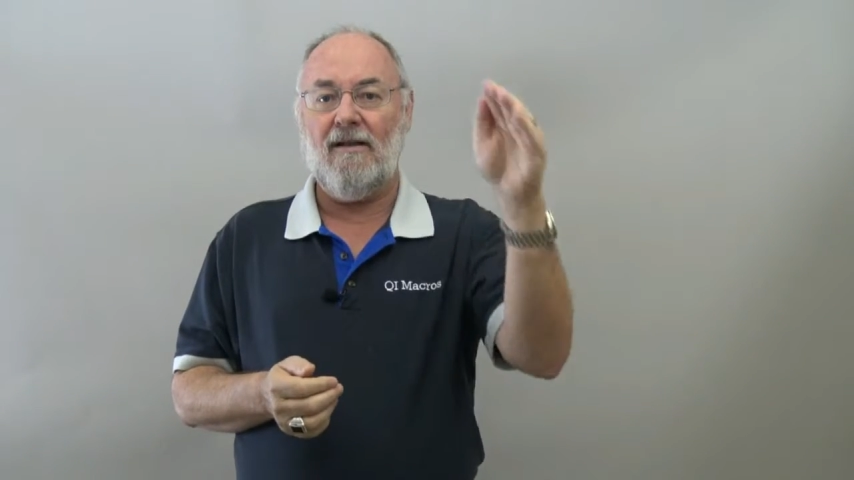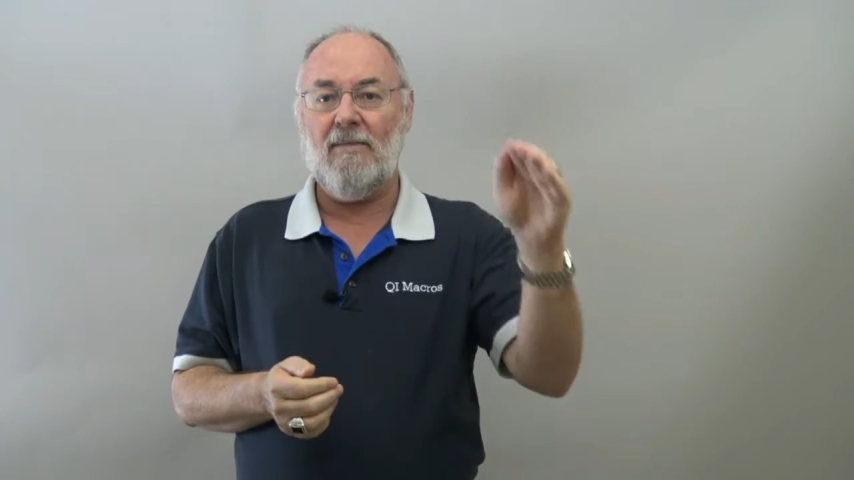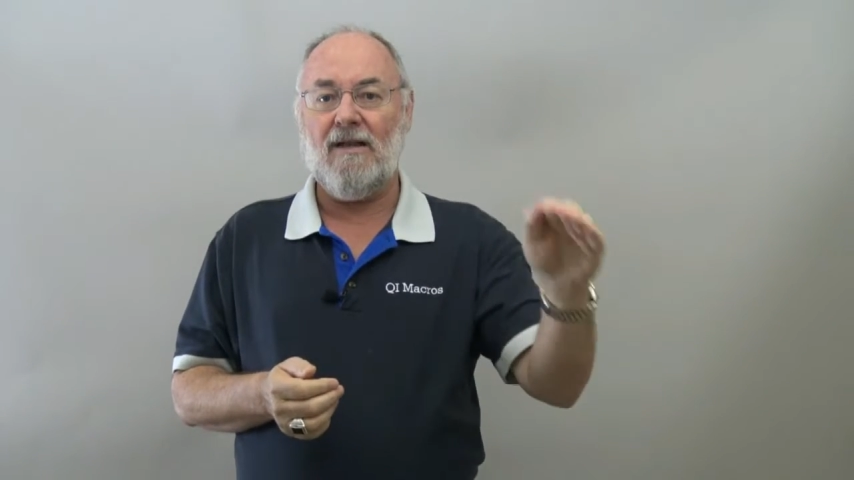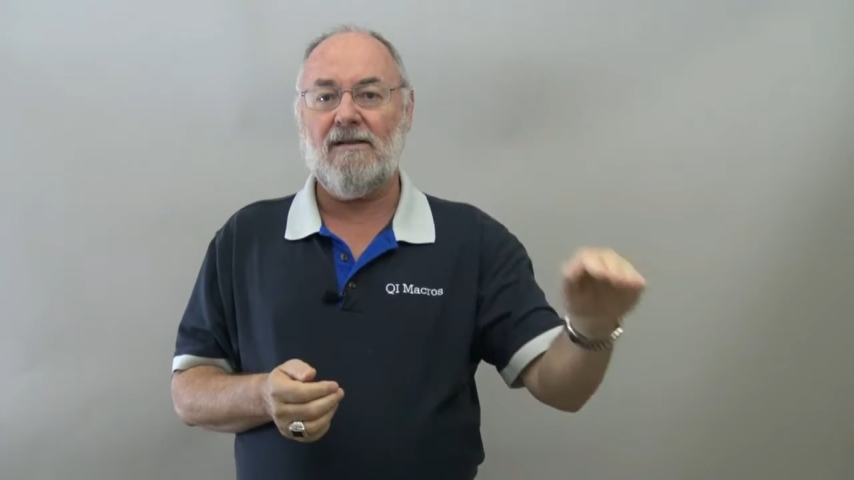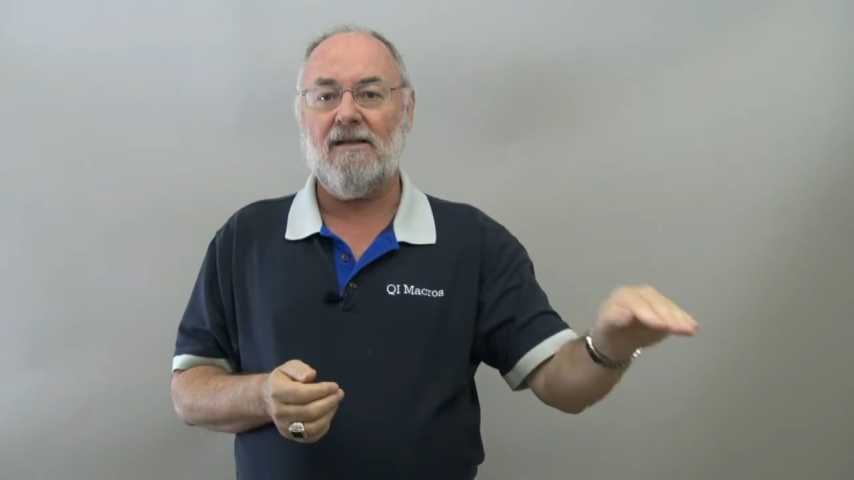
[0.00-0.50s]

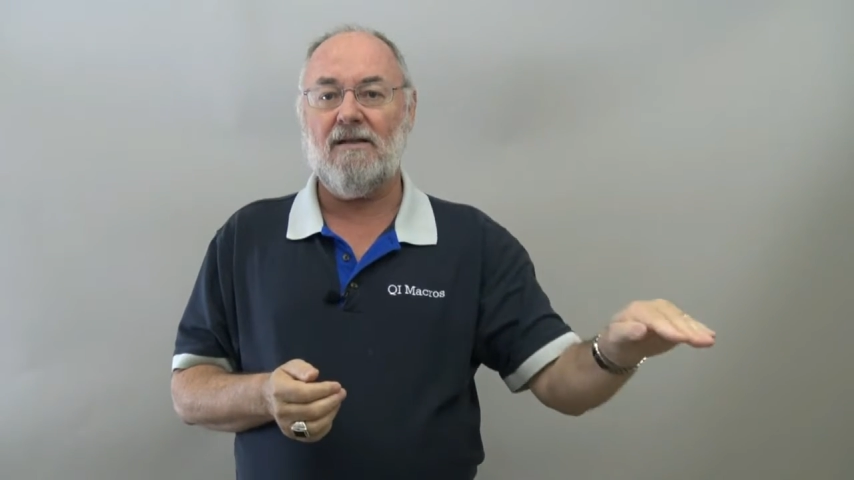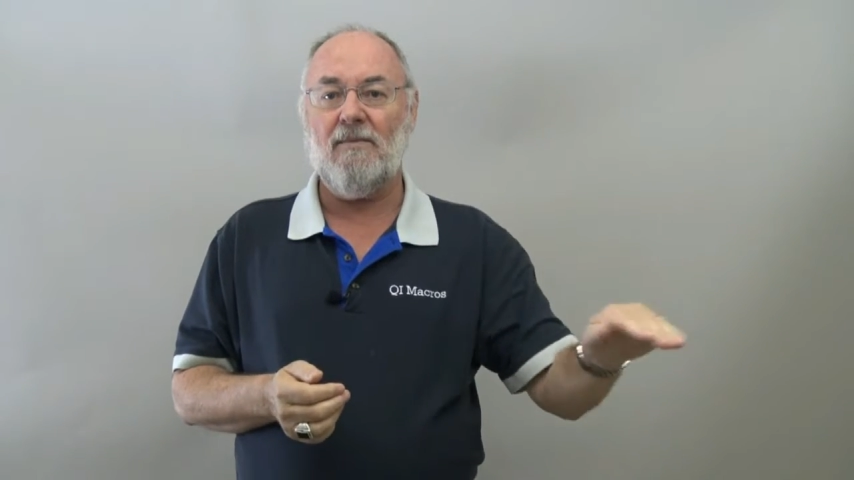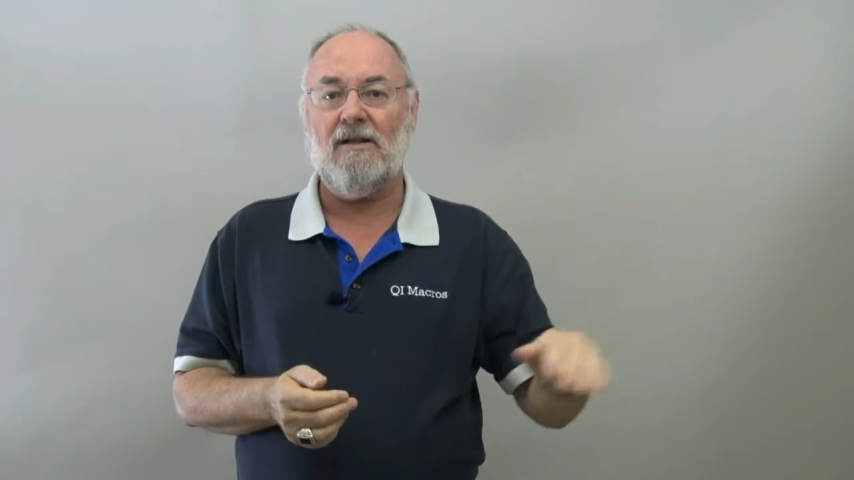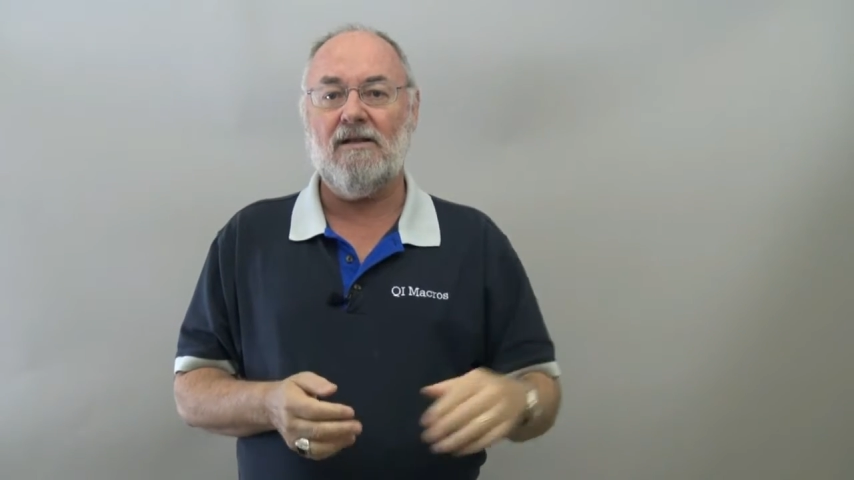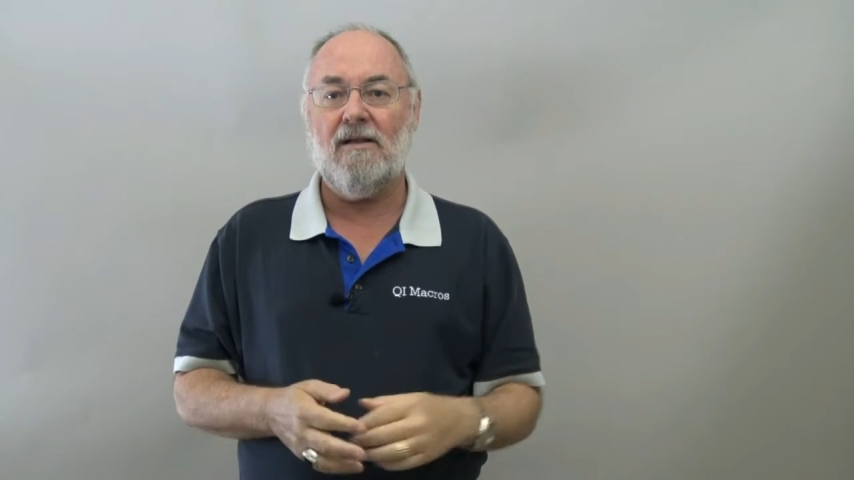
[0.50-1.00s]
about six
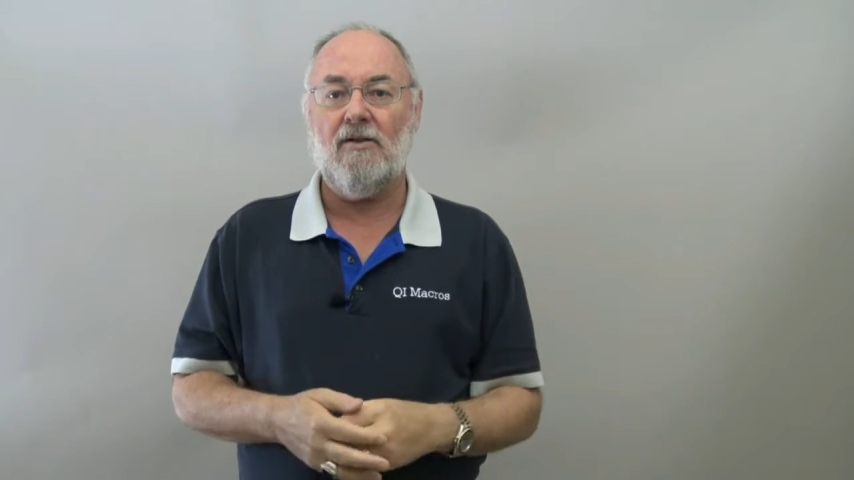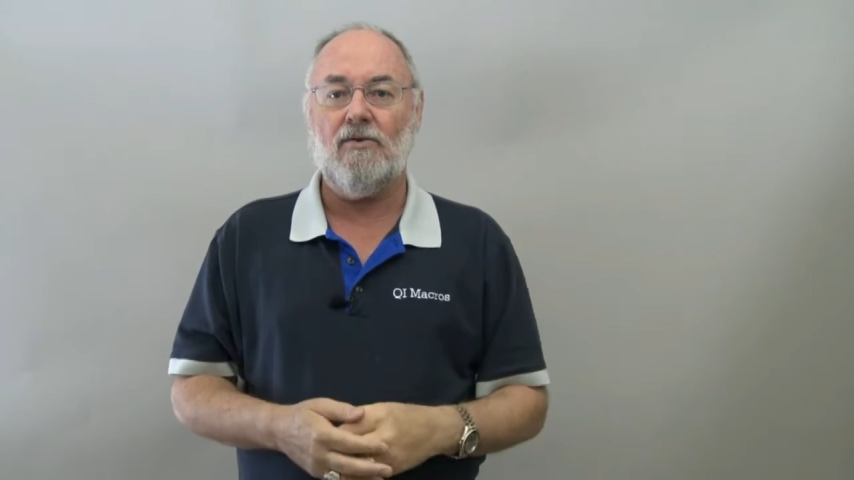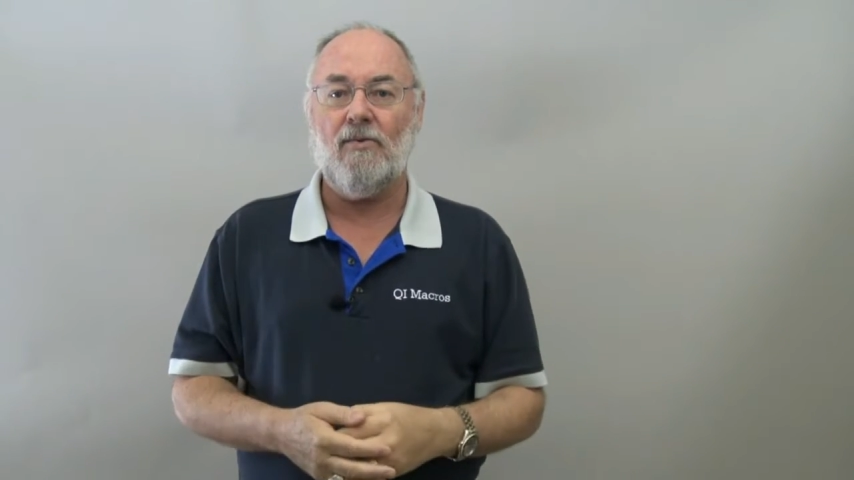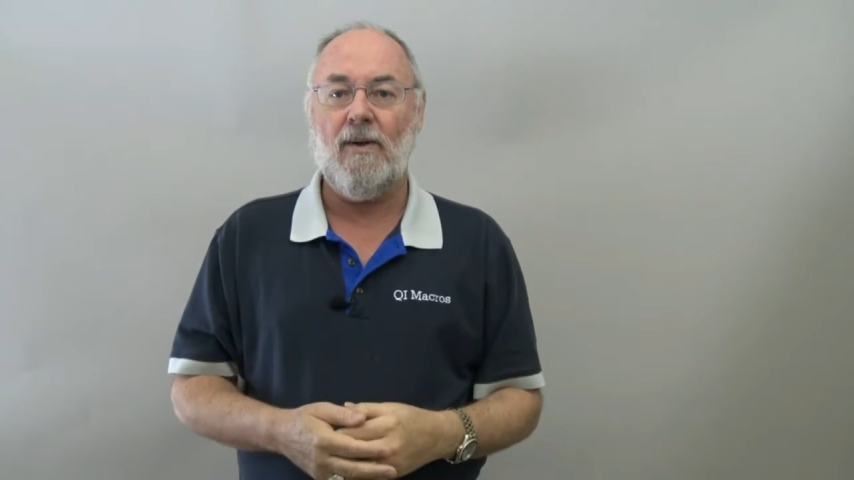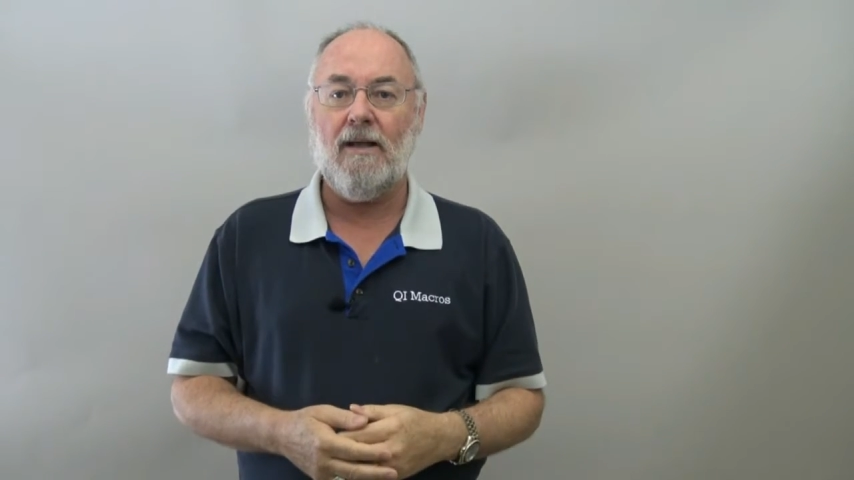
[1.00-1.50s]
months it
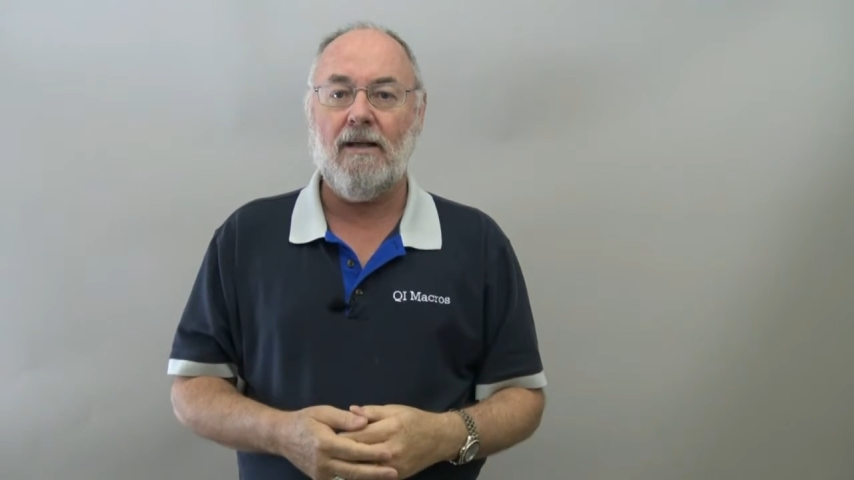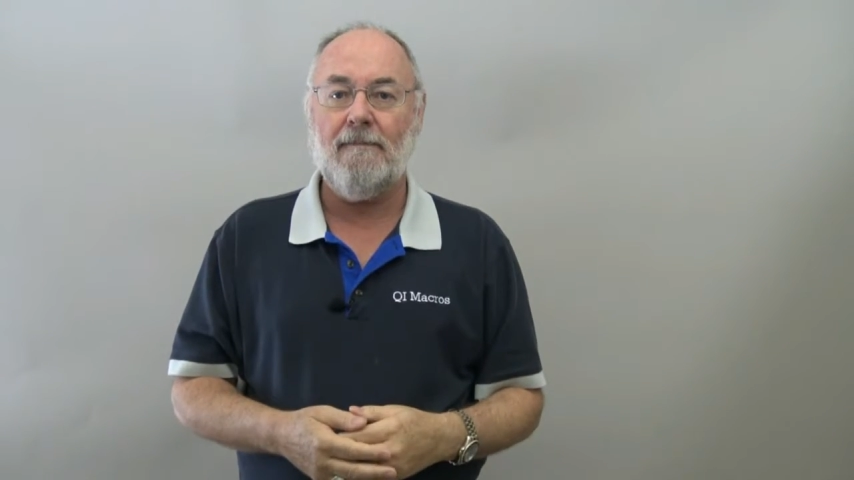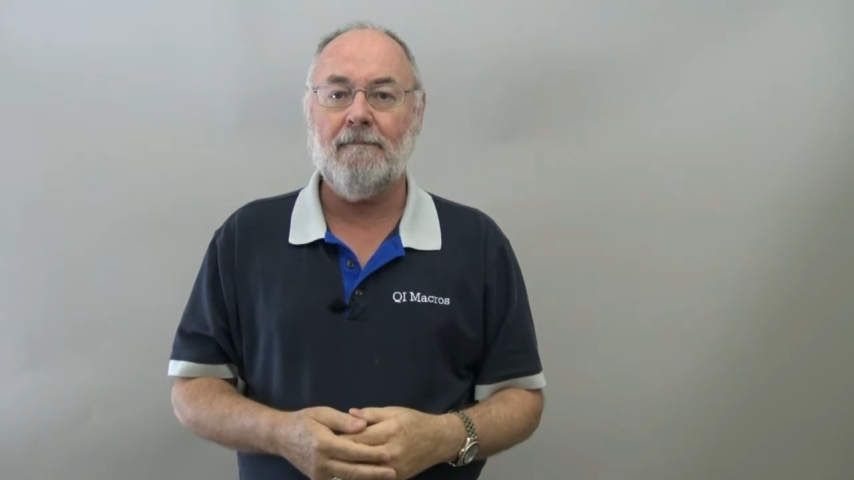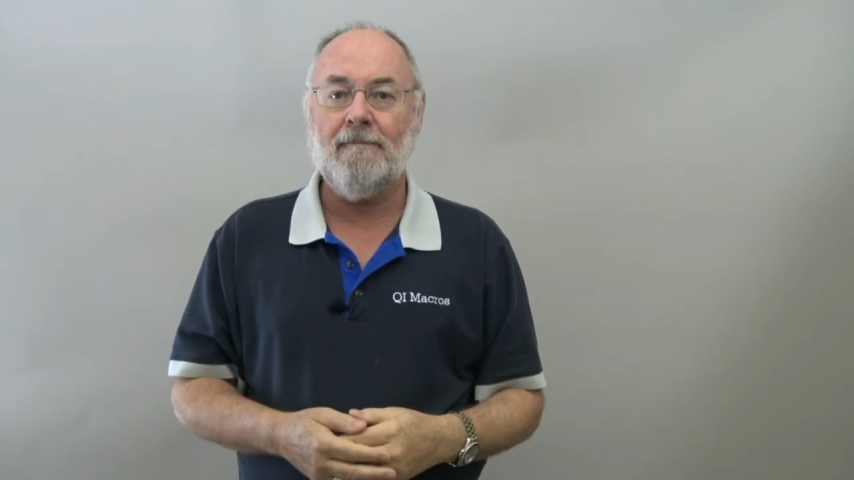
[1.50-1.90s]
goes away.